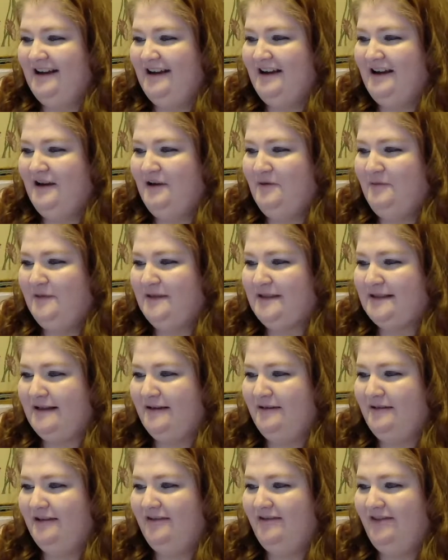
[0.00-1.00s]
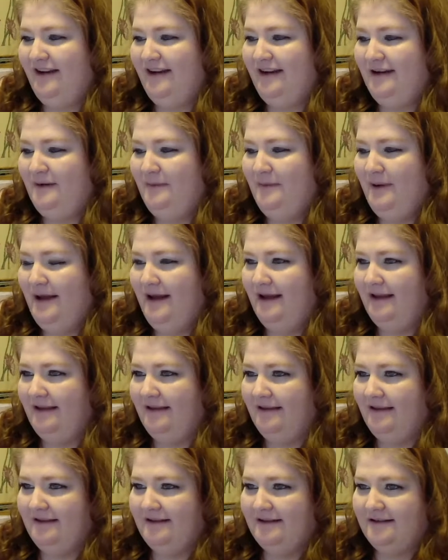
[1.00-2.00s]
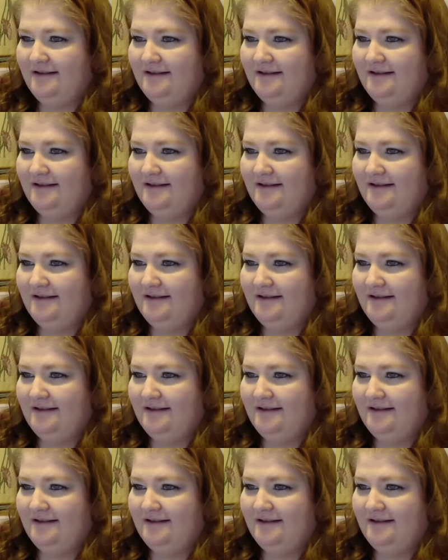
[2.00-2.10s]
I hope it's going very well.